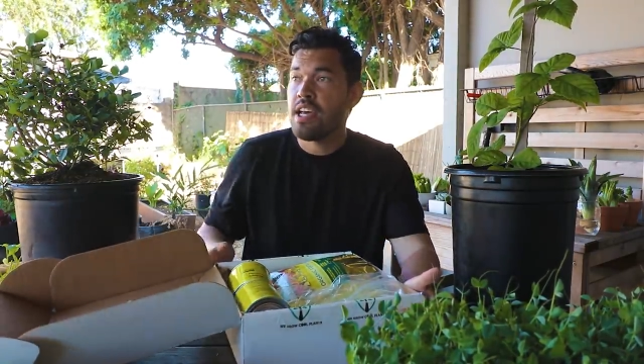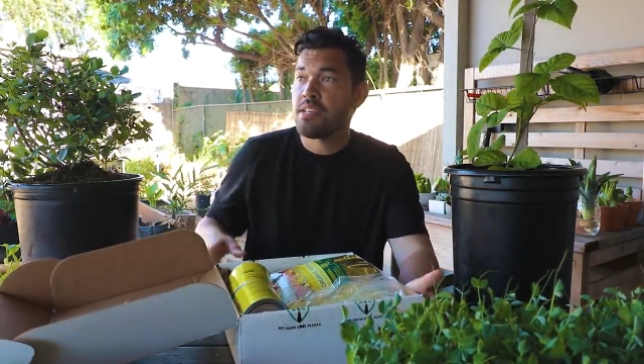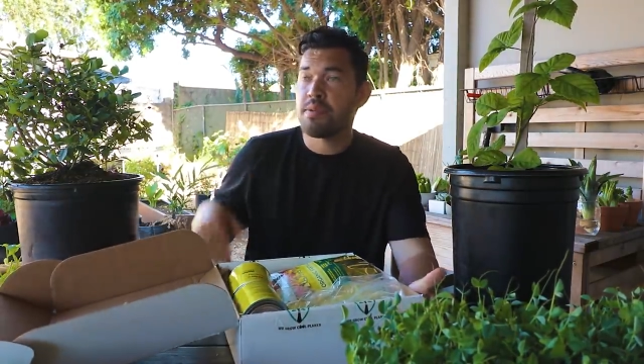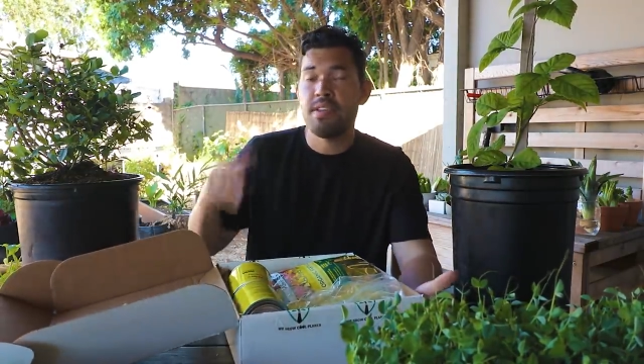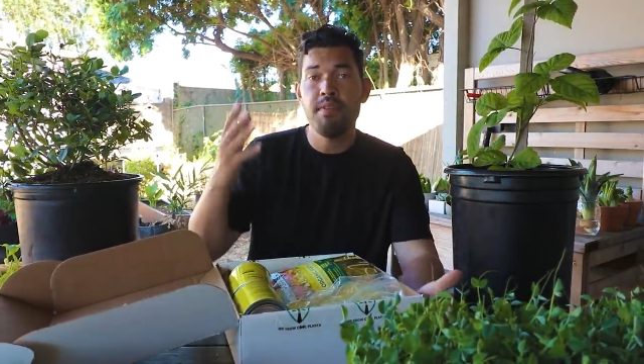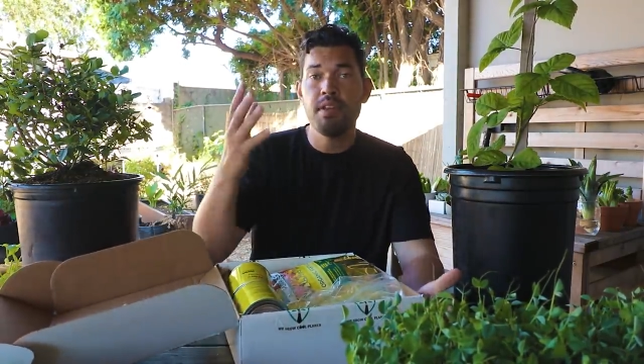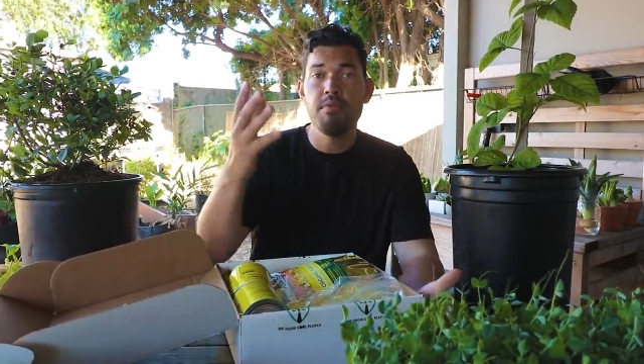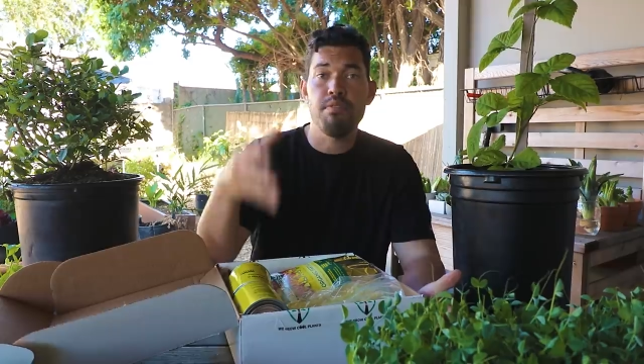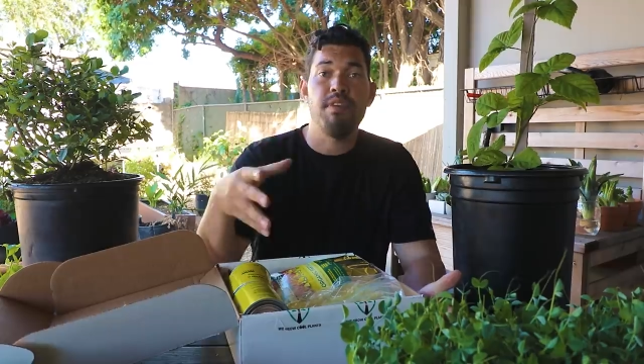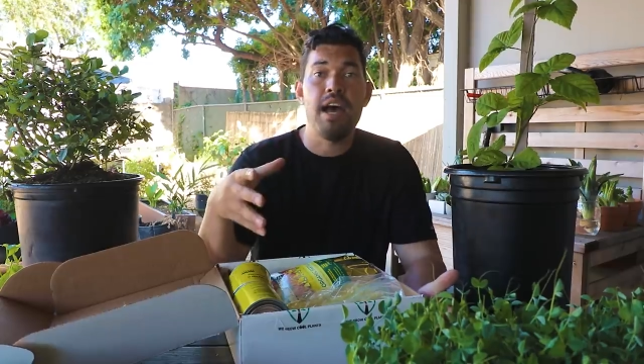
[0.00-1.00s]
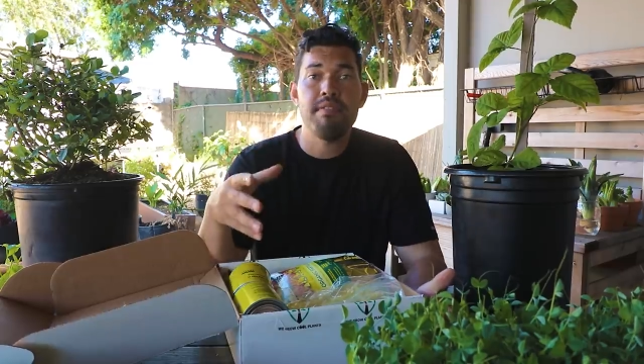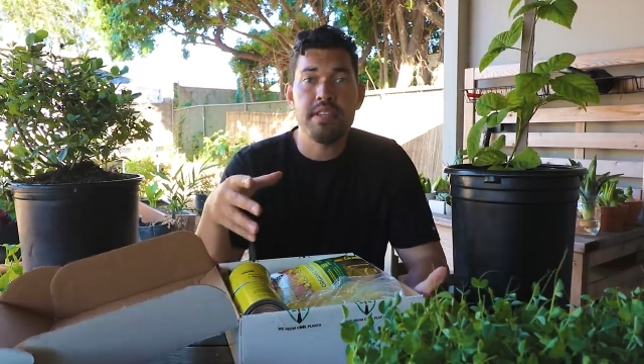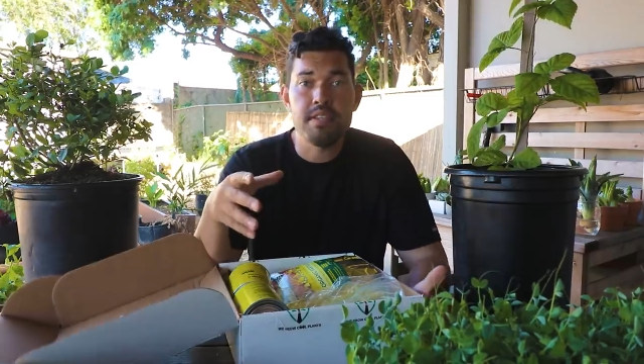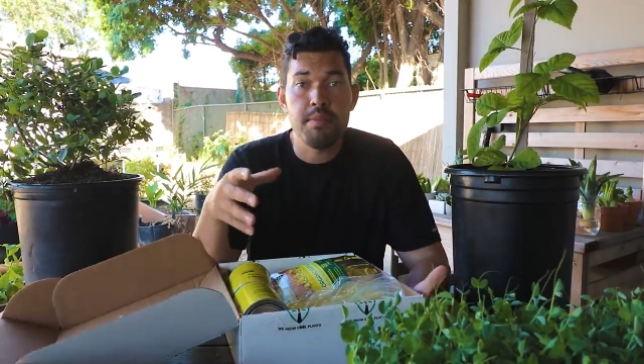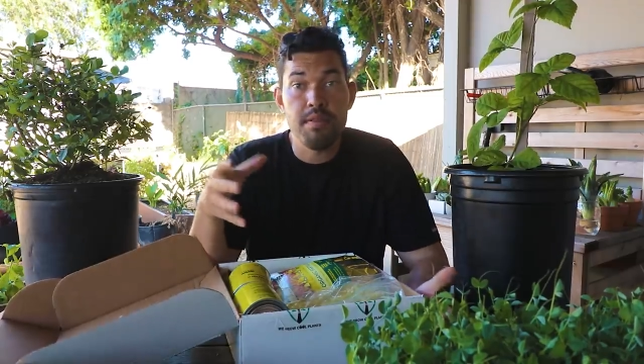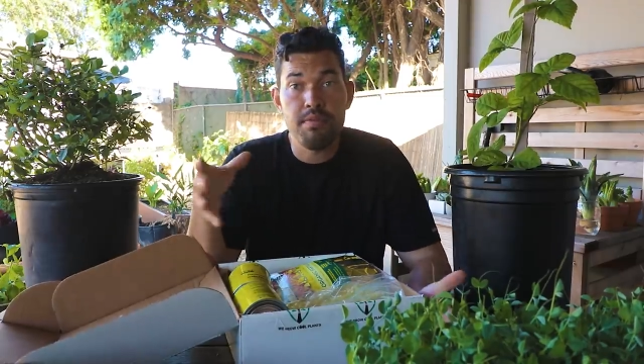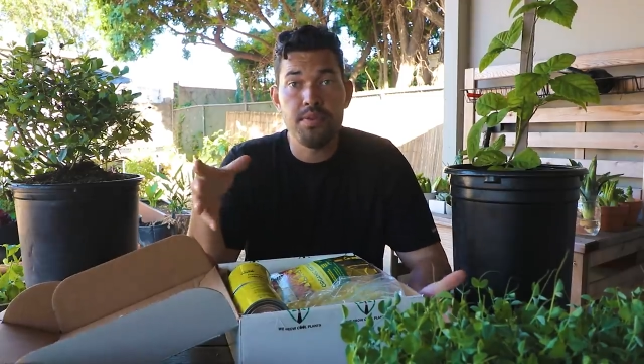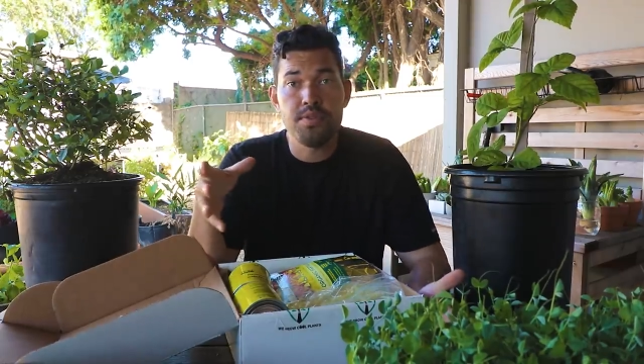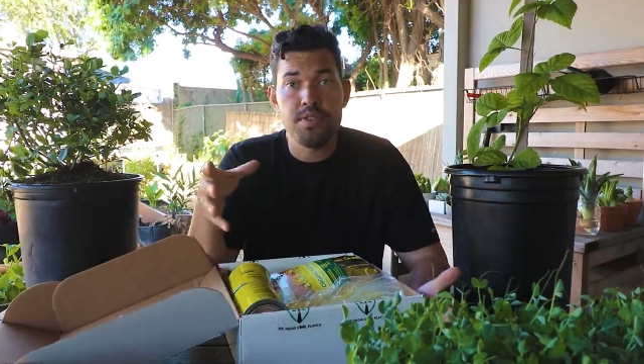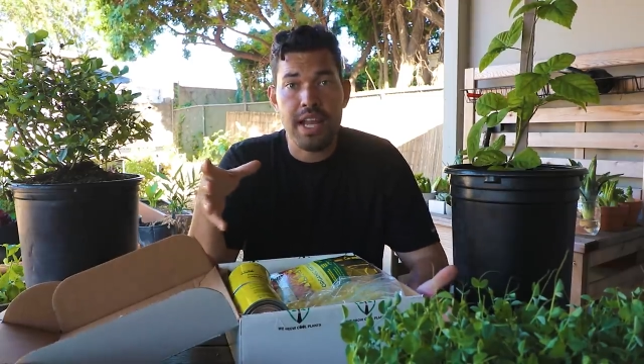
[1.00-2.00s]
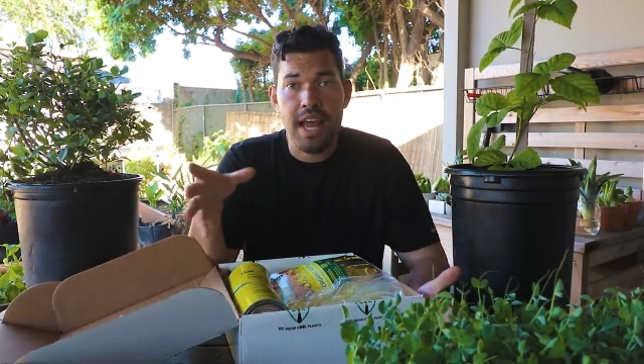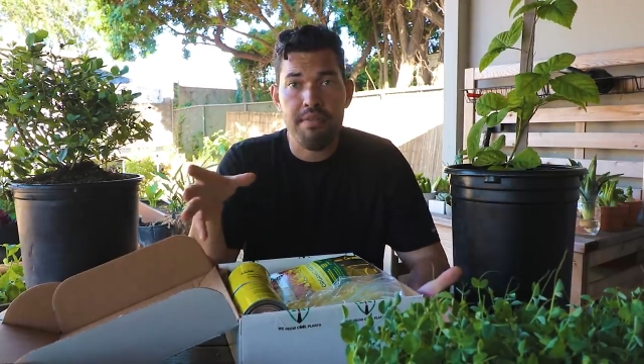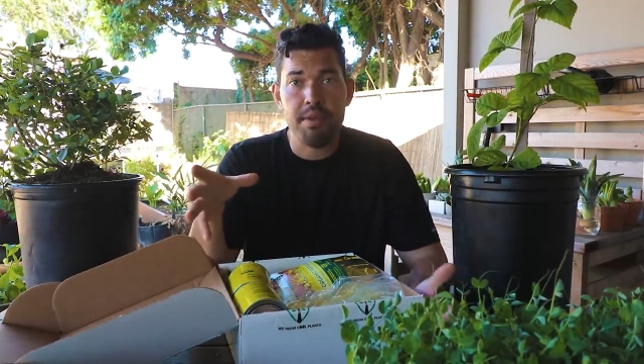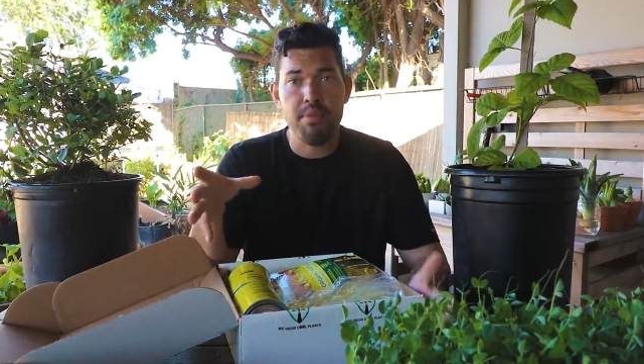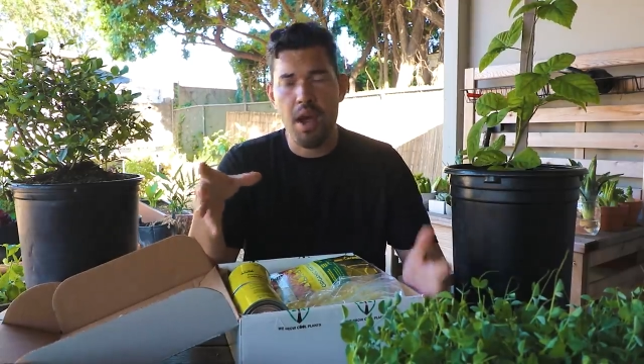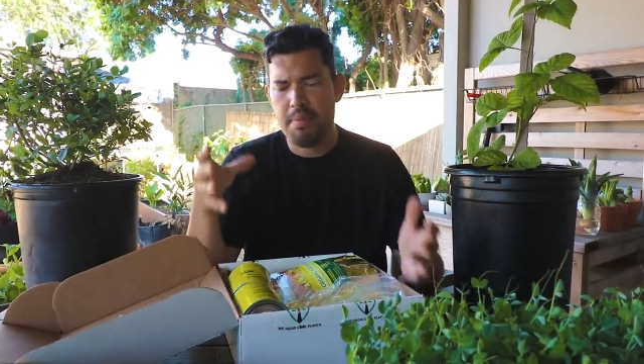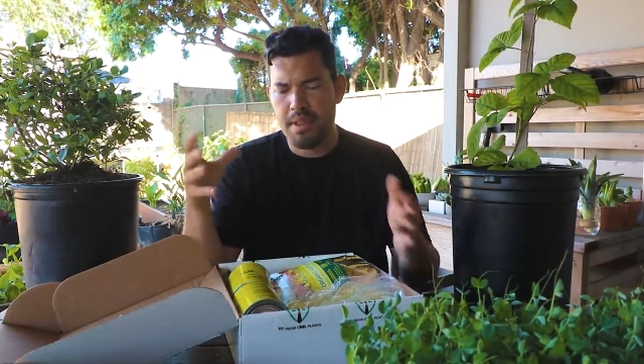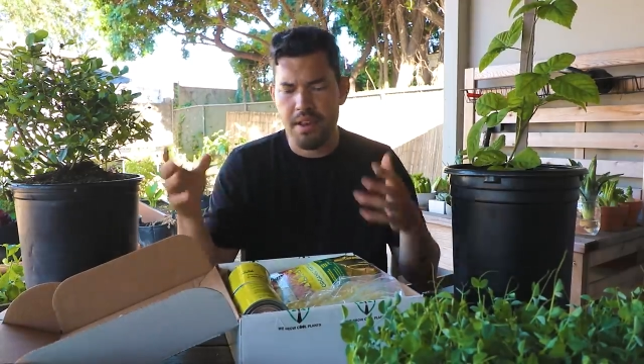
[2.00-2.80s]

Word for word: specifically reviving some of the fruit trees that I have on the property